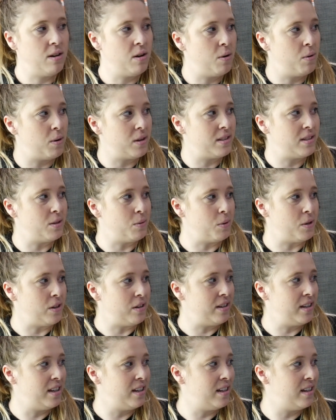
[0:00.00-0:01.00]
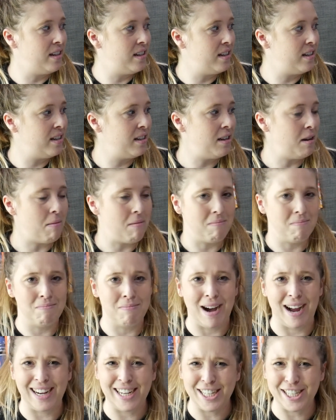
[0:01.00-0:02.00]
what is the word?
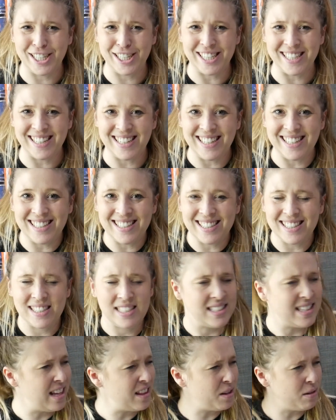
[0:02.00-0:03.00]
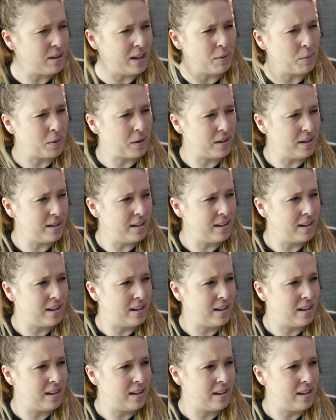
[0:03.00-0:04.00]
Mired in it? Is that the right word?
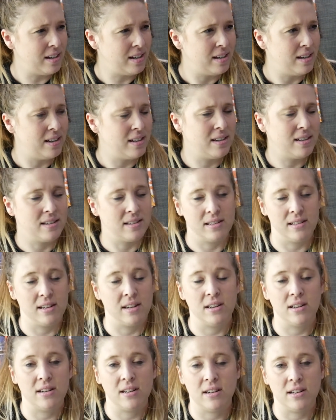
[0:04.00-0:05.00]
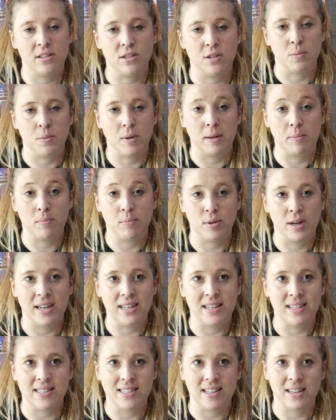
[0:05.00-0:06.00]
Oh, I'll blame
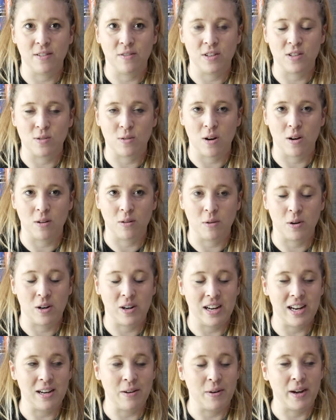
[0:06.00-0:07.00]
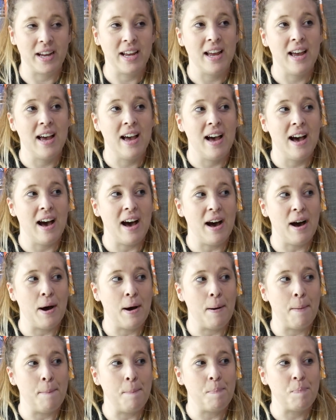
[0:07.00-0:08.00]
pregnancy if it's the wrong word. Anyway,
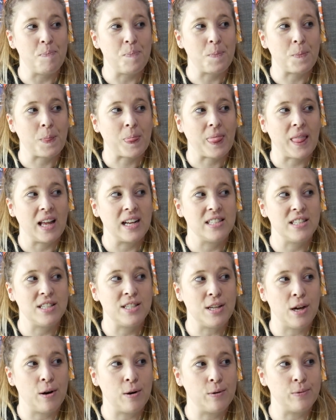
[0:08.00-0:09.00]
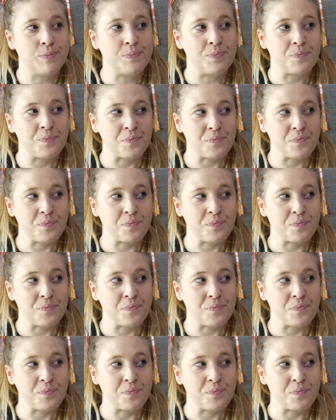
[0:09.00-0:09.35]
so